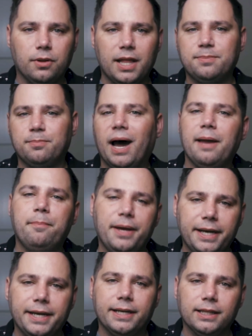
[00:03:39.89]
That's my
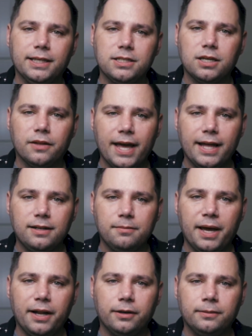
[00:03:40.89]
opinion, at least, on that
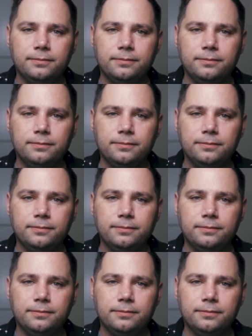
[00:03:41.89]
matter.